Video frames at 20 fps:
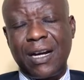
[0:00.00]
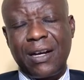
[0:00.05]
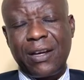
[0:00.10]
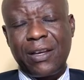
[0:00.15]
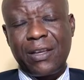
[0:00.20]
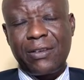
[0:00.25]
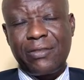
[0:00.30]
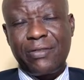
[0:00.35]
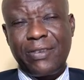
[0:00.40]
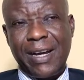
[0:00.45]

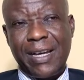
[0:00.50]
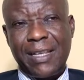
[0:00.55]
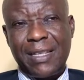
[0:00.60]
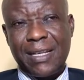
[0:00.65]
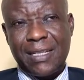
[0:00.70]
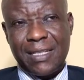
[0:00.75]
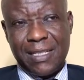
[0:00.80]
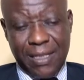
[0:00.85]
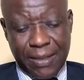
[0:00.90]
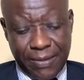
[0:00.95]
you find
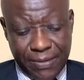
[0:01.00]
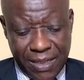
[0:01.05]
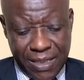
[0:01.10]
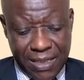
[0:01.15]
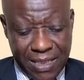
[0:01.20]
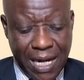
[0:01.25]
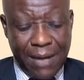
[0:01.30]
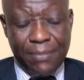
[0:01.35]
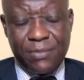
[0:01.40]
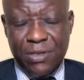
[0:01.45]
that
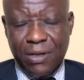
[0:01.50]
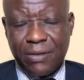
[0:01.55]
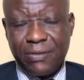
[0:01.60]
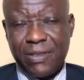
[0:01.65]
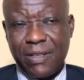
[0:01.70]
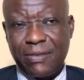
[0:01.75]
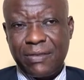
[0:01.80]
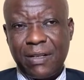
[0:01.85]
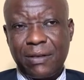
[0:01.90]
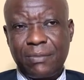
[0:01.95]
in terms
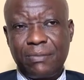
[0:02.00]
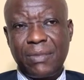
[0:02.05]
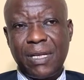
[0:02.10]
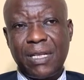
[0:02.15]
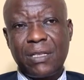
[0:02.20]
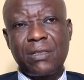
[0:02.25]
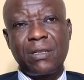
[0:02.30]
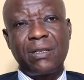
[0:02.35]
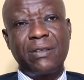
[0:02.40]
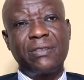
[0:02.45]
of
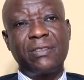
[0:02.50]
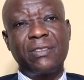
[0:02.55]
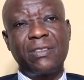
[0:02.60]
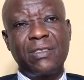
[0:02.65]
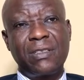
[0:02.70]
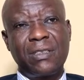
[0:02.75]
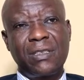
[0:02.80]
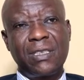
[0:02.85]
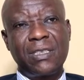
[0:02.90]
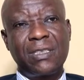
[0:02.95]
development of
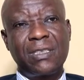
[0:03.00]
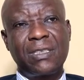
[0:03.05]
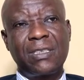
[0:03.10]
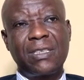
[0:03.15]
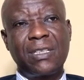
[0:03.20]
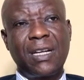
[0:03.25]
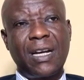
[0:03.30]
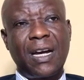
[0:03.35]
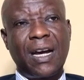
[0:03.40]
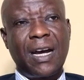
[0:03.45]

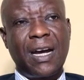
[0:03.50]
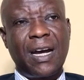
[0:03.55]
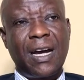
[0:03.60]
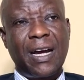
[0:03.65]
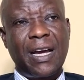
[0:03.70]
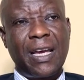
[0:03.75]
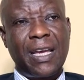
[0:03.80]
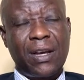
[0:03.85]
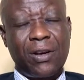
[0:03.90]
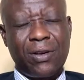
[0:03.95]
theories,
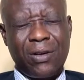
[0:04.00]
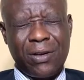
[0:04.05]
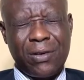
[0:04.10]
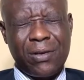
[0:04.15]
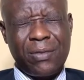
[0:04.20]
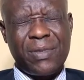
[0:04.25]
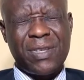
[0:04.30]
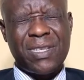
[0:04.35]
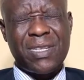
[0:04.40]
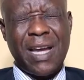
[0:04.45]

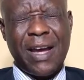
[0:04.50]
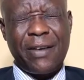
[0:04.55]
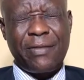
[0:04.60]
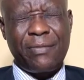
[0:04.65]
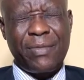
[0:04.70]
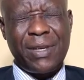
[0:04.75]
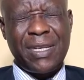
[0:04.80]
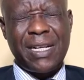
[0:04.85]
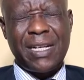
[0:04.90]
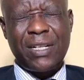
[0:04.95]
economists
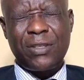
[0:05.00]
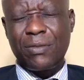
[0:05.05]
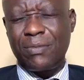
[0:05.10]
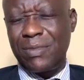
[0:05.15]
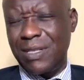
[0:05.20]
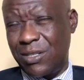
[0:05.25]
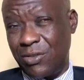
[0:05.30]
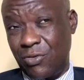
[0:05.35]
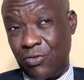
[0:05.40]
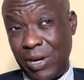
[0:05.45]
have been a little
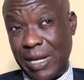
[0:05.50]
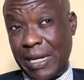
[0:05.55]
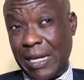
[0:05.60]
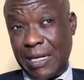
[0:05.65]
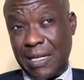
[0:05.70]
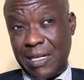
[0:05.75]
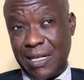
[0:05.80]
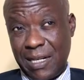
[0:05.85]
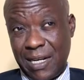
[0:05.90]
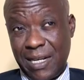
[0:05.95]
bit
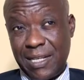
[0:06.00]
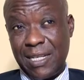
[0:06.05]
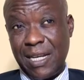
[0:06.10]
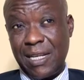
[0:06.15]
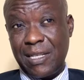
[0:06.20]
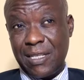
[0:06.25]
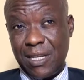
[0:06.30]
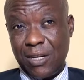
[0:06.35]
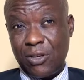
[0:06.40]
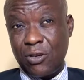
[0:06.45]
rigid, ladies
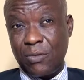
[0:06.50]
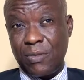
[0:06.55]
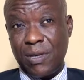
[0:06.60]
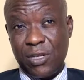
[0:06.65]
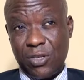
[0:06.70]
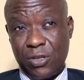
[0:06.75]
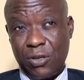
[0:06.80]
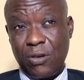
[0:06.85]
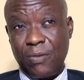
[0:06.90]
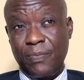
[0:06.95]
and
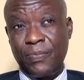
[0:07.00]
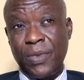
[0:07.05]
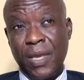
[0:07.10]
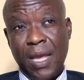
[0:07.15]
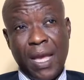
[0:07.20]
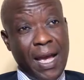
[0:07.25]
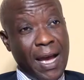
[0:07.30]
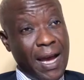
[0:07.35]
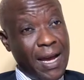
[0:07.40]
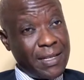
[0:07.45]
gentlemen. So
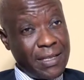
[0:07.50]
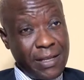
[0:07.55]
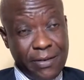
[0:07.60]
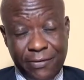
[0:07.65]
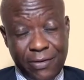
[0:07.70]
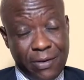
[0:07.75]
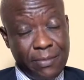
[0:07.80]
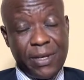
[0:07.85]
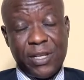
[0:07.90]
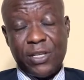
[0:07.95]
as
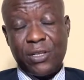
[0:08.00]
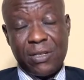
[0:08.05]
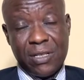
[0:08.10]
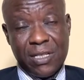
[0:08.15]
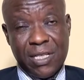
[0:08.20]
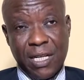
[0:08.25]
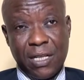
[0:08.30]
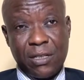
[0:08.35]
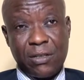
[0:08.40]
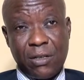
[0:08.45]

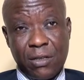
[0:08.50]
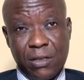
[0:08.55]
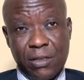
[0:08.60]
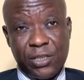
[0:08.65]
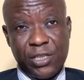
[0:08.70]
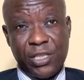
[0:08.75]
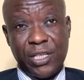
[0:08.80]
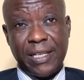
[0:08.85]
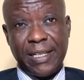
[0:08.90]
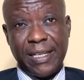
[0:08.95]
information
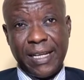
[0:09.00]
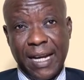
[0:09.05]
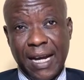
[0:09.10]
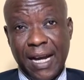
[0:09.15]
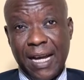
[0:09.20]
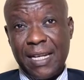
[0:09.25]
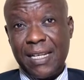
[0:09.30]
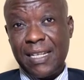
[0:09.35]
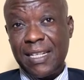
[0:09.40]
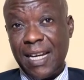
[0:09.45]
technology
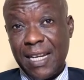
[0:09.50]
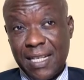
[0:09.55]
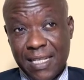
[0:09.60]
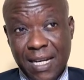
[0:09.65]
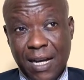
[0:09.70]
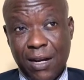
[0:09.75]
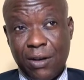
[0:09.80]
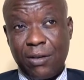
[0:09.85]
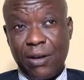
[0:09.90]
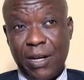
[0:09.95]
and
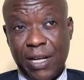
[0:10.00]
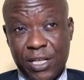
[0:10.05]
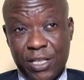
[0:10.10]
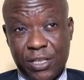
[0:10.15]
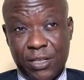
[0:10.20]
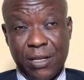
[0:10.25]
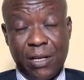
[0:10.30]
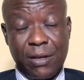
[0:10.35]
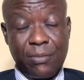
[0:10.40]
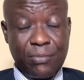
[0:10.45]
data
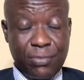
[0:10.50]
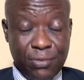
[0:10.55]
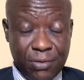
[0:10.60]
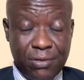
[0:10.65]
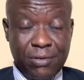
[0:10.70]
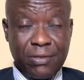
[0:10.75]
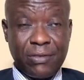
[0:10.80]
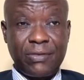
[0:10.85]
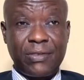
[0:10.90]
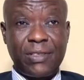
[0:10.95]
collection
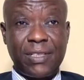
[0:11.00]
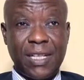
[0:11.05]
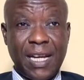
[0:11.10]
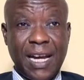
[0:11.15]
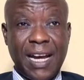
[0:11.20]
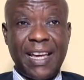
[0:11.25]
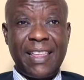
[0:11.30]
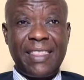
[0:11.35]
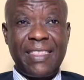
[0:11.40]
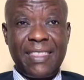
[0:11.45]
improved,
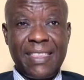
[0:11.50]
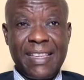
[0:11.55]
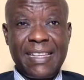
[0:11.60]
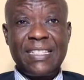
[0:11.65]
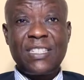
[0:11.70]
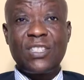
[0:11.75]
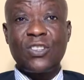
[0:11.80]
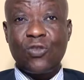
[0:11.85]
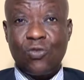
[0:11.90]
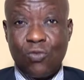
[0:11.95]

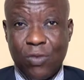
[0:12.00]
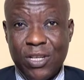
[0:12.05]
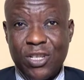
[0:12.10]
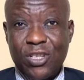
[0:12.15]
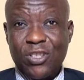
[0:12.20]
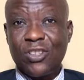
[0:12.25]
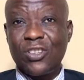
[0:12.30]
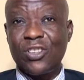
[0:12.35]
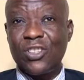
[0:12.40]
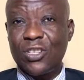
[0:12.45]
these
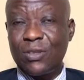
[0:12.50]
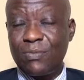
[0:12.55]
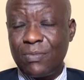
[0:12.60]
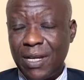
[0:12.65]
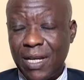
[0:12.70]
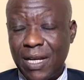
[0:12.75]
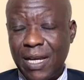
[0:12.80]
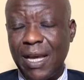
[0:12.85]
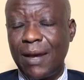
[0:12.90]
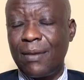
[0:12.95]
questions
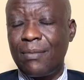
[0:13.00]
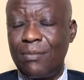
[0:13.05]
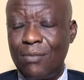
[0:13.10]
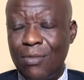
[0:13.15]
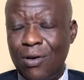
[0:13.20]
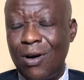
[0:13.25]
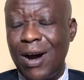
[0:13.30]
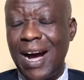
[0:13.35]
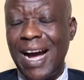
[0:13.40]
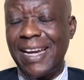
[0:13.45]
became
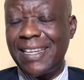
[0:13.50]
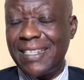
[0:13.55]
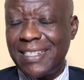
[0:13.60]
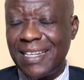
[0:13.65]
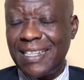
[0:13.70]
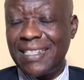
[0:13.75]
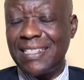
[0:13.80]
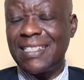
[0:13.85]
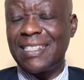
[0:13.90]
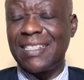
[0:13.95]
more
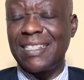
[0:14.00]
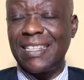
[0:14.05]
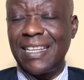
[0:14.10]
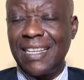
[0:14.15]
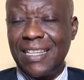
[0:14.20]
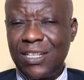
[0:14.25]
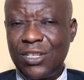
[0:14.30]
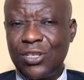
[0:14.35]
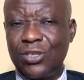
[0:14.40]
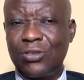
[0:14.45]
urgent,
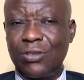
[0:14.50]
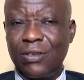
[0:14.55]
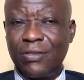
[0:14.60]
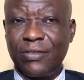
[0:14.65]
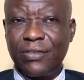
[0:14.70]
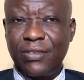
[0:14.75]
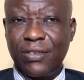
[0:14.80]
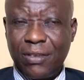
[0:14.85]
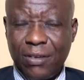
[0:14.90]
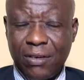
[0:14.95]
the issue
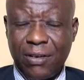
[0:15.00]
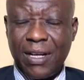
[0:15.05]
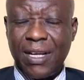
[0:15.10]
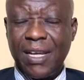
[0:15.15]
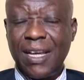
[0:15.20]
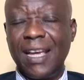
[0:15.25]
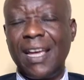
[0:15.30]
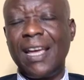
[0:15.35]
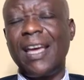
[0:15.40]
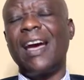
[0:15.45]
of
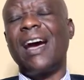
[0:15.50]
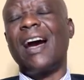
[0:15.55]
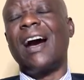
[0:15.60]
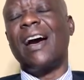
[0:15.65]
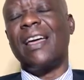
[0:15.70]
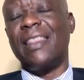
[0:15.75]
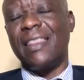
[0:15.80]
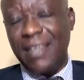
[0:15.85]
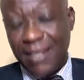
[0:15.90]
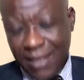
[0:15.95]
theory
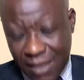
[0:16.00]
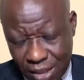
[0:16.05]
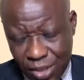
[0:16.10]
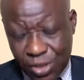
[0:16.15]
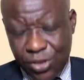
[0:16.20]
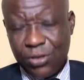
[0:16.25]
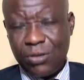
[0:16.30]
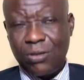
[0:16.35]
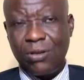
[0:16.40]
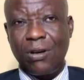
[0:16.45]
and the
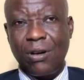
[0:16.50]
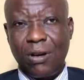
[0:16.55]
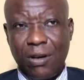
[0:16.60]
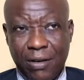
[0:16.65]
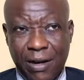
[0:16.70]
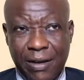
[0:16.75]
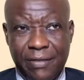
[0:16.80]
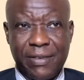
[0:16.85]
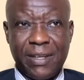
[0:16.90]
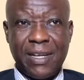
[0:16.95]
issue
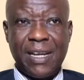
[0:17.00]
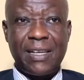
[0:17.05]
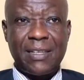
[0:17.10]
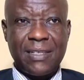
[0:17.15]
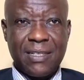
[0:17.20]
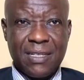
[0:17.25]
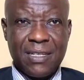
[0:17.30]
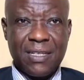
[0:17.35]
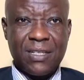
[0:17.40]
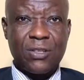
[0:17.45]
of
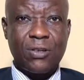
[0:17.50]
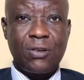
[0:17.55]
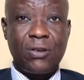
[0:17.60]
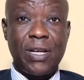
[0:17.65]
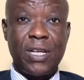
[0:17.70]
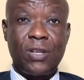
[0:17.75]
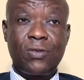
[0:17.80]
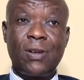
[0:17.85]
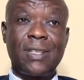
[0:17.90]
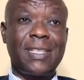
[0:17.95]
evidence. So
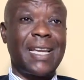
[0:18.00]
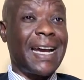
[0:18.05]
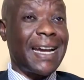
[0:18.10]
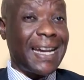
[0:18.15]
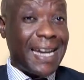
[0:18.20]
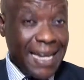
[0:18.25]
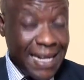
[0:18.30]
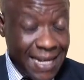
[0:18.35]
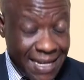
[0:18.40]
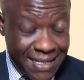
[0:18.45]
it was
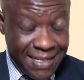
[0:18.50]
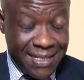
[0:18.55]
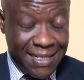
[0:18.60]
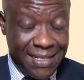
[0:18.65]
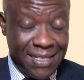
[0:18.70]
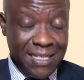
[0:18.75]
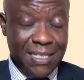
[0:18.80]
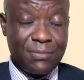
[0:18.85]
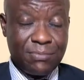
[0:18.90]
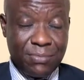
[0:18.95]

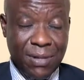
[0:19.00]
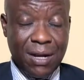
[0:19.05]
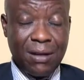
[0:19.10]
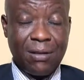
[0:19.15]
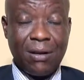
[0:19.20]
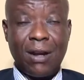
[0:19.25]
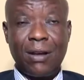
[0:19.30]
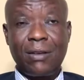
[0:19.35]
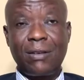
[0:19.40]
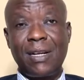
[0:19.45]
against this
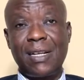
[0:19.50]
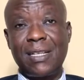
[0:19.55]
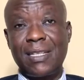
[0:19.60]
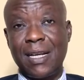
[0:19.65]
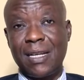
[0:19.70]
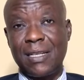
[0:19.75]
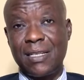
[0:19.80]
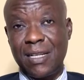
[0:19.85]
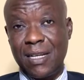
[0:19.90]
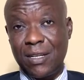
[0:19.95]
background, ladies
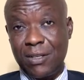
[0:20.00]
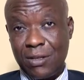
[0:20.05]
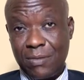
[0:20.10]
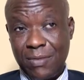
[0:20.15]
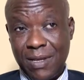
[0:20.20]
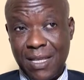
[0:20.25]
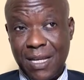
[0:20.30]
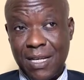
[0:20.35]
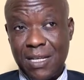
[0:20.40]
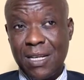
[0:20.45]
and
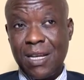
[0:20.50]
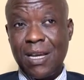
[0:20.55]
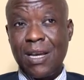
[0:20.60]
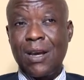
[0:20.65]
gentlemen, that